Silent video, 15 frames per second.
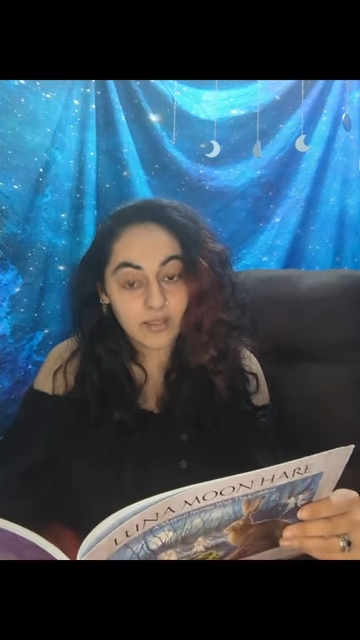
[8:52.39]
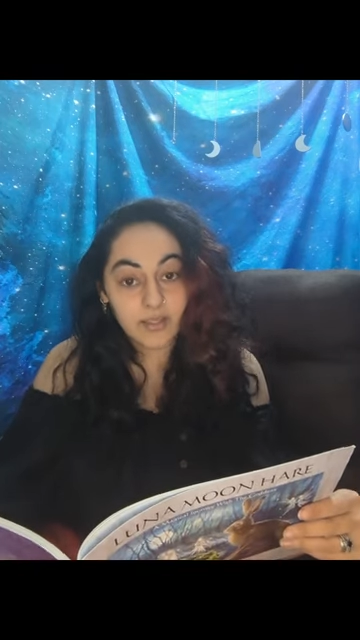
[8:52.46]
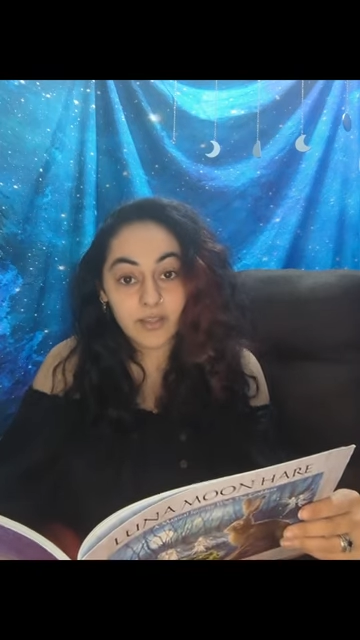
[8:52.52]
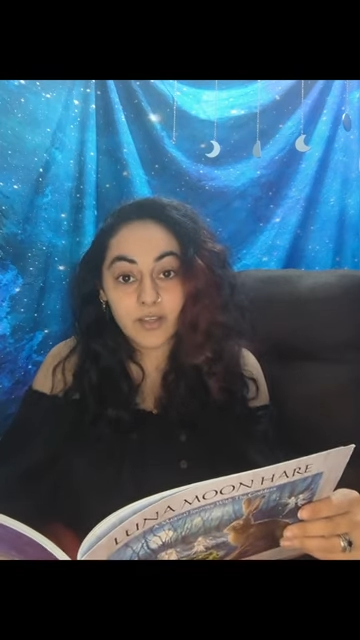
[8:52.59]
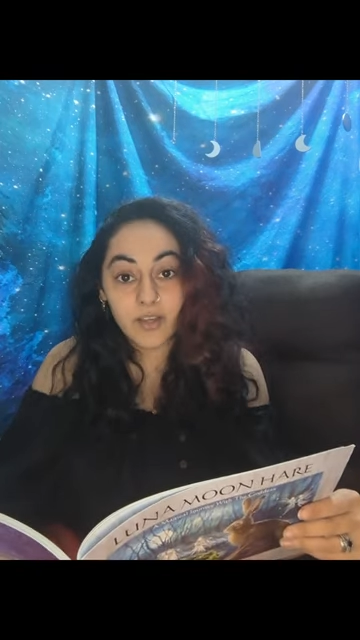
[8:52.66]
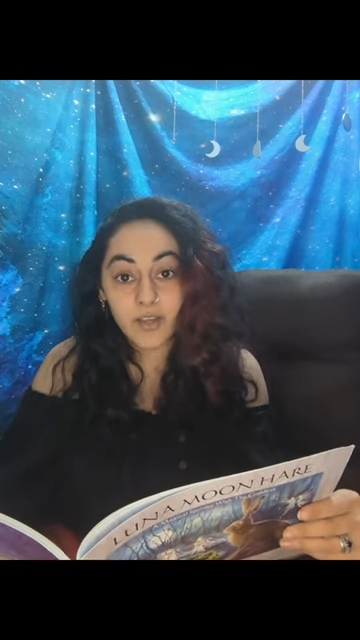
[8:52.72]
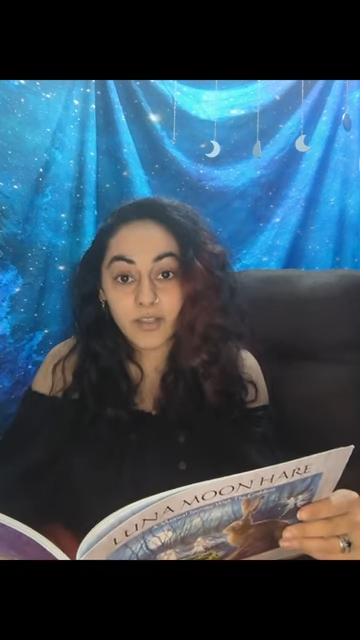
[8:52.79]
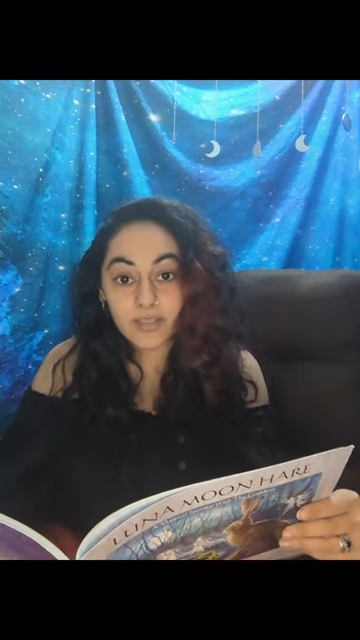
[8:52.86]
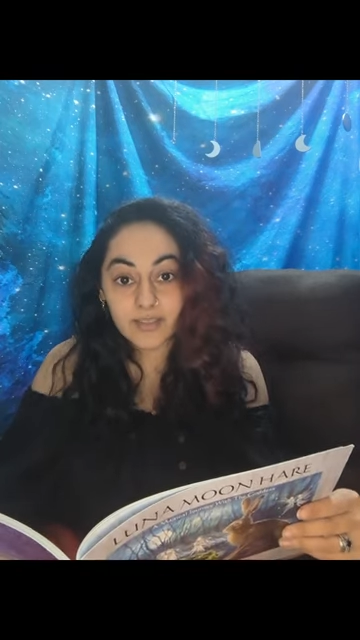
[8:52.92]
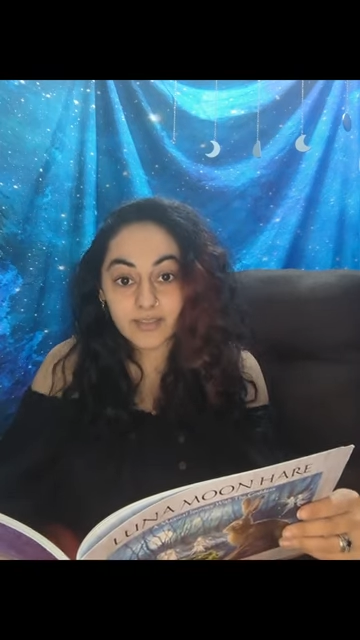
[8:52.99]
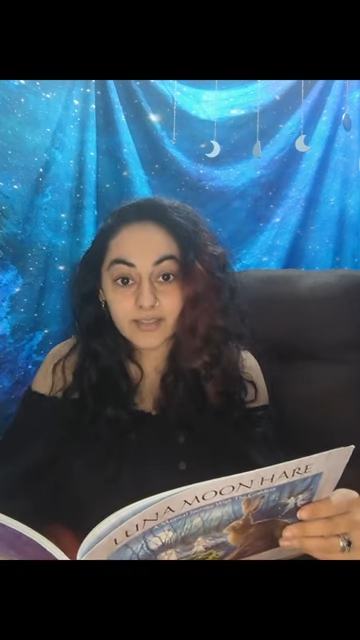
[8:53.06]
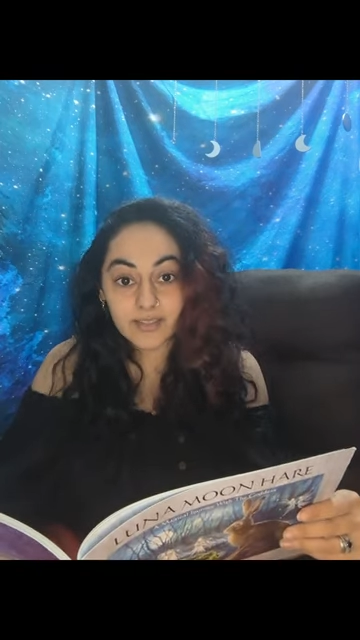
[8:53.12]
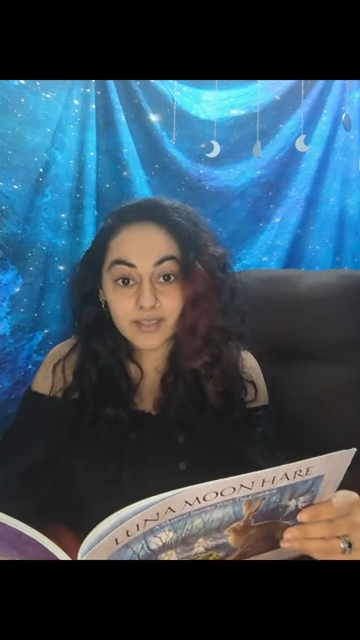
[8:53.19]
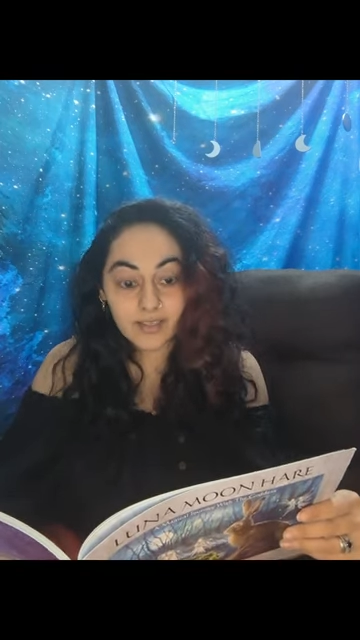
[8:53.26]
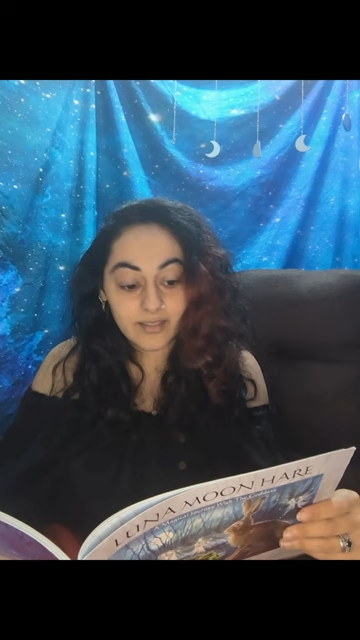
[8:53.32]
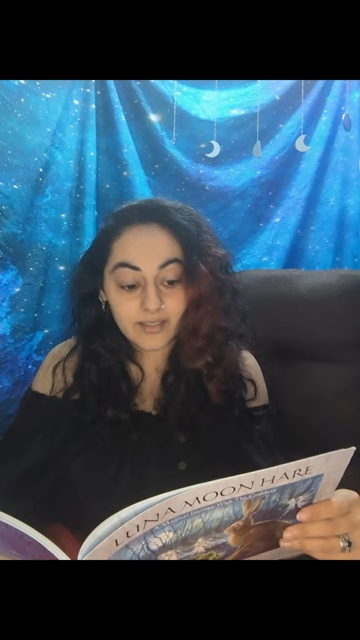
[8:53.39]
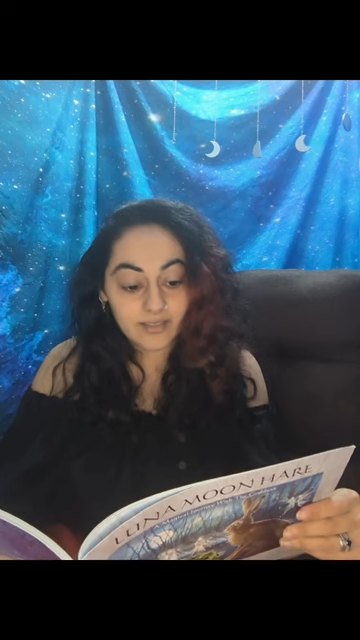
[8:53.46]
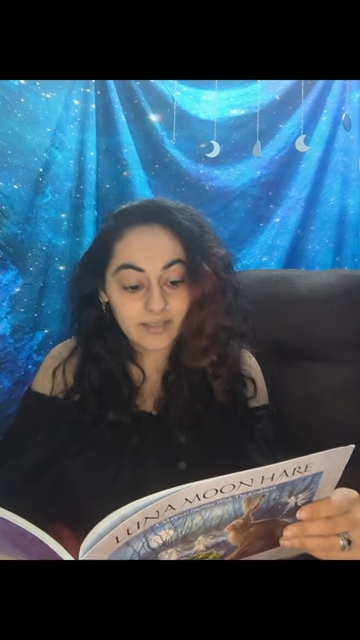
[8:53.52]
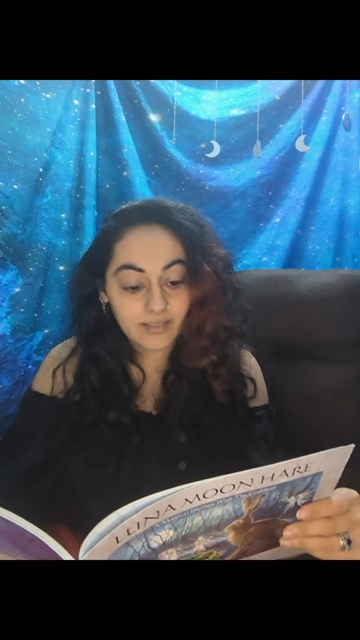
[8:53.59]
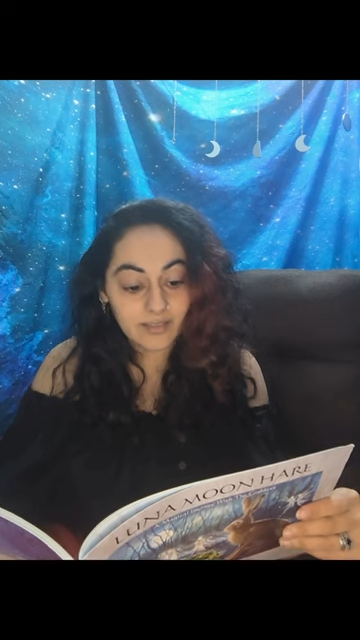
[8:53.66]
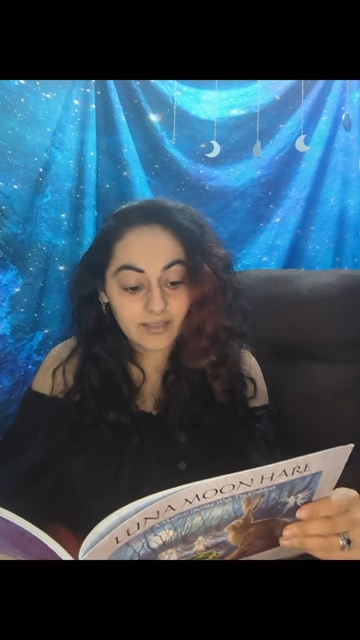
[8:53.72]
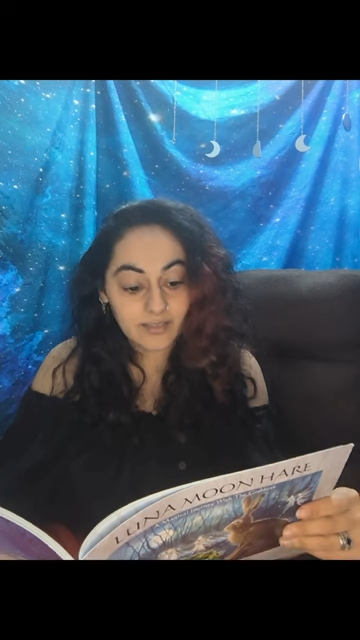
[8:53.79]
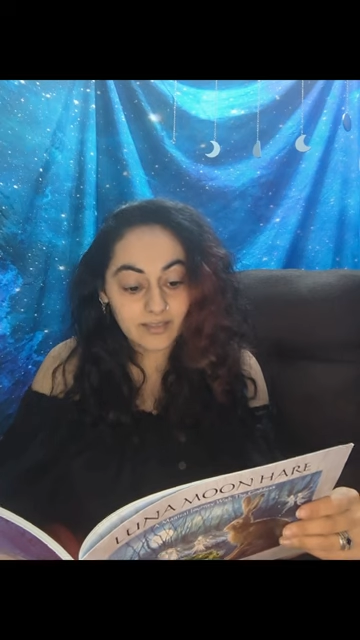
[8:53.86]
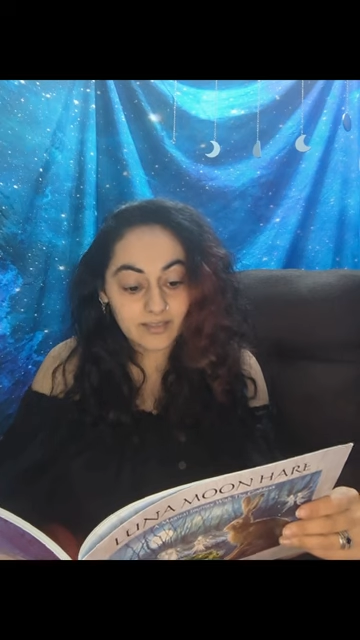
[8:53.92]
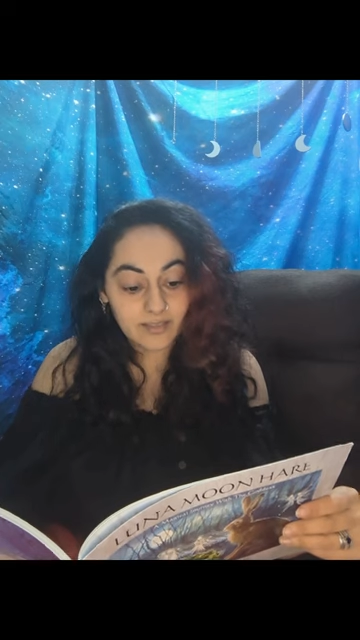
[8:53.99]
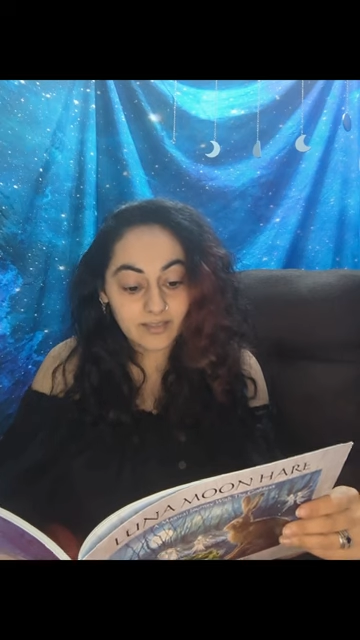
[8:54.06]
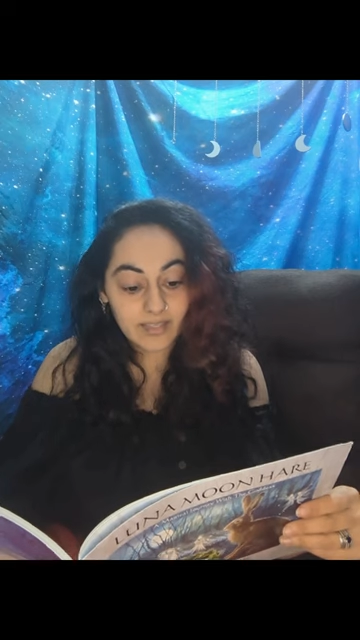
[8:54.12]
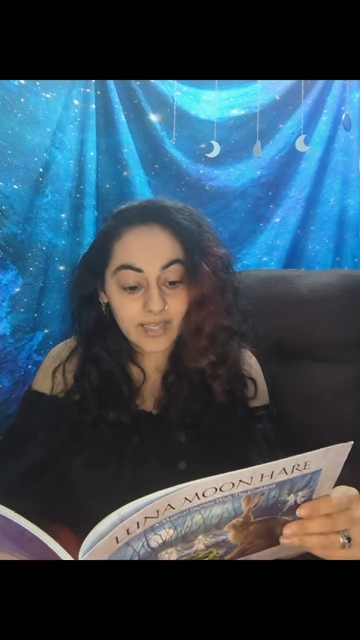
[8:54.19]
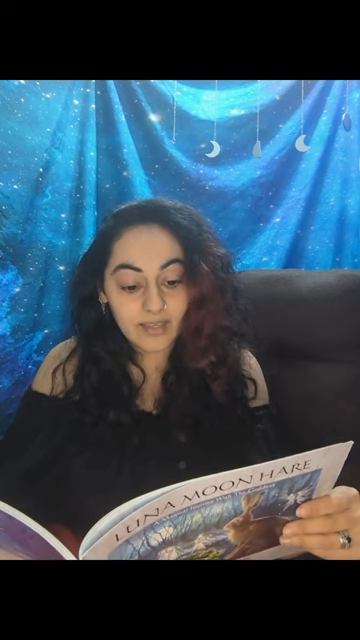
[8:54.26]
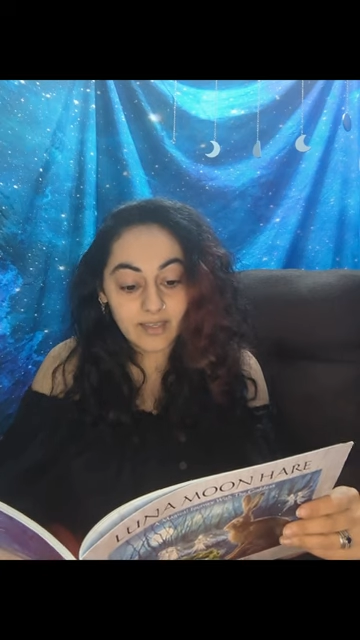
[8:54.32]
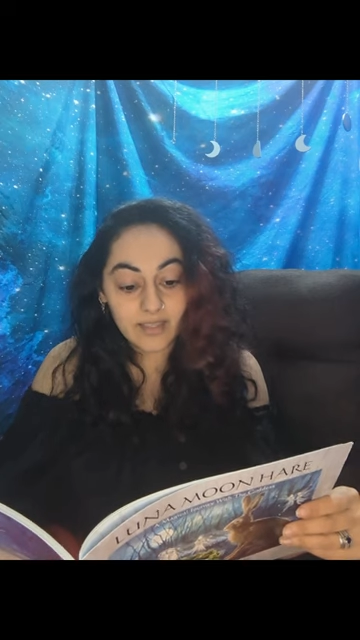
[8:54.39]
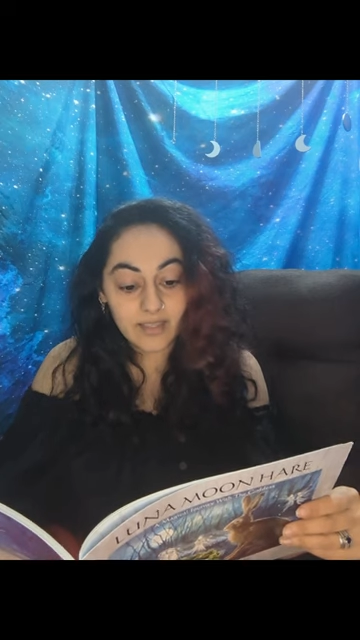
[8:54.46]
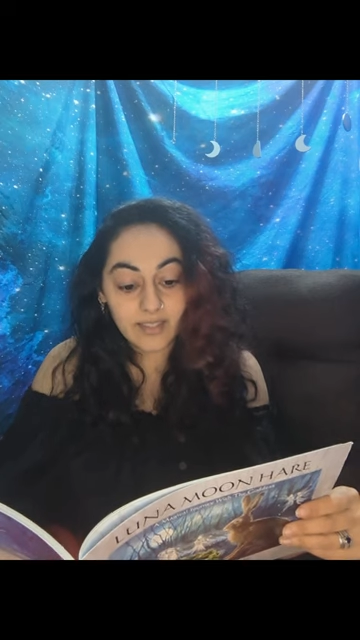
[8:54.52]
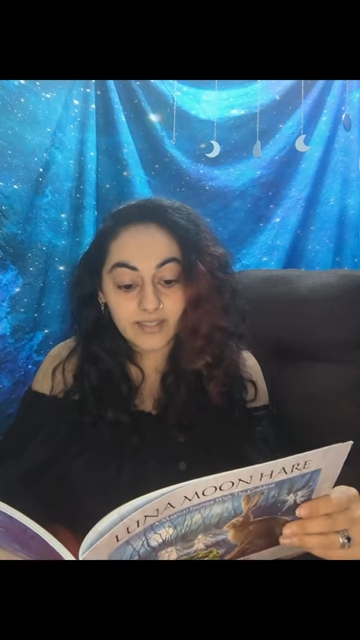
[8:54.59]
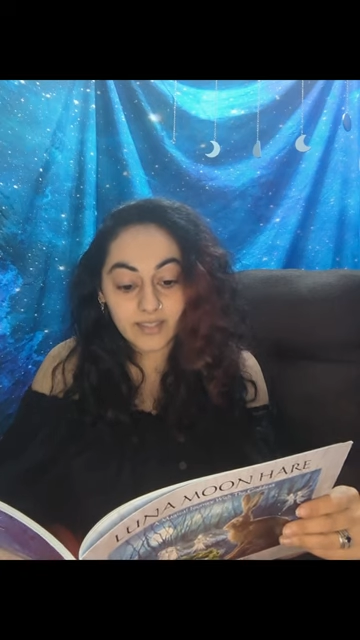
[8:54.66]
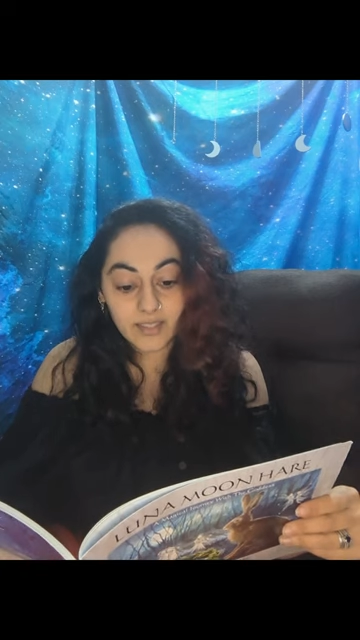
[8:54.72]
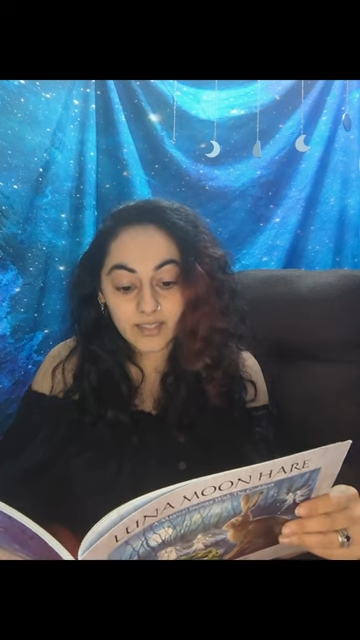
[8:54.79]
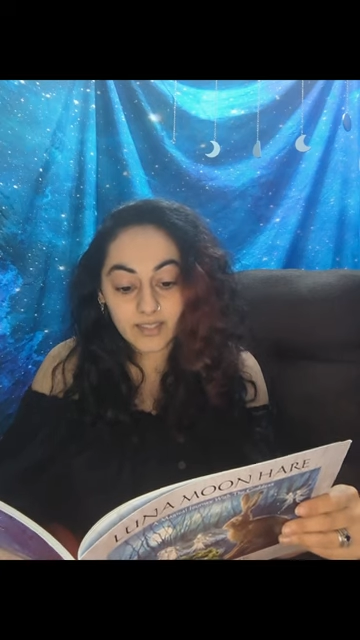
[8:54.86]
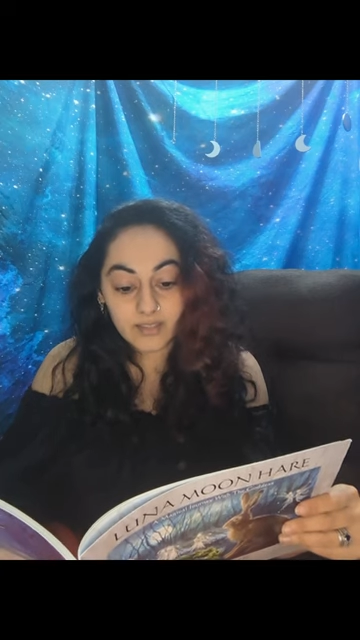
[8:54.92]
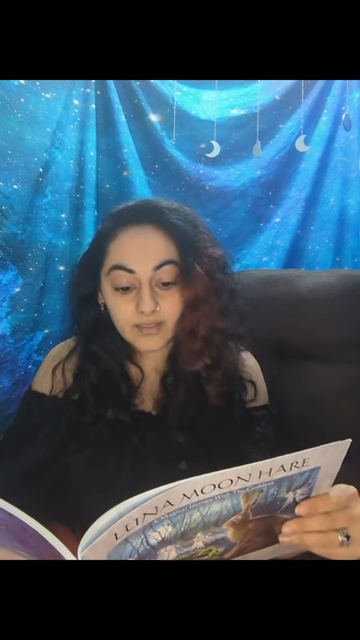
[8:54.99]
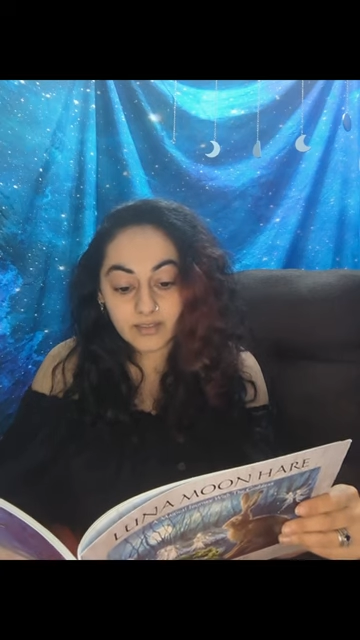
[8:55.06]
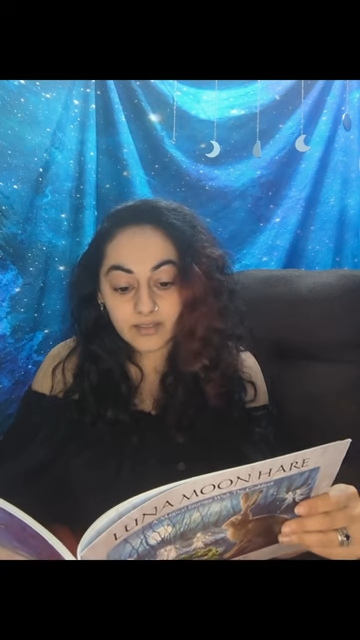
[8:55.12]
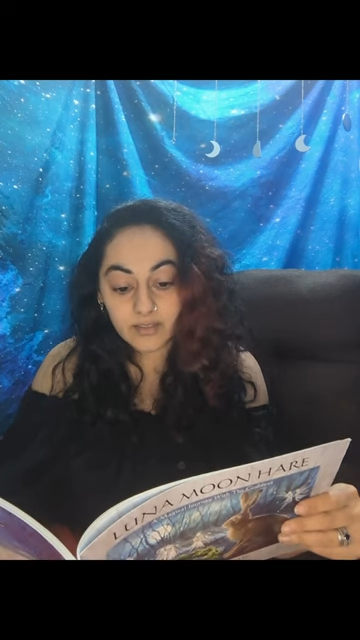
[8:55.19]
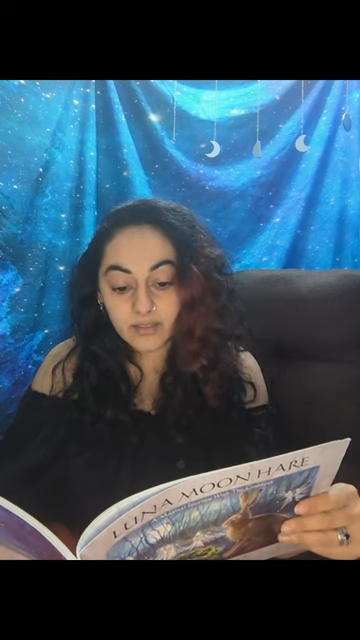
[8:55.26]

Nothing stirs. And in that silence,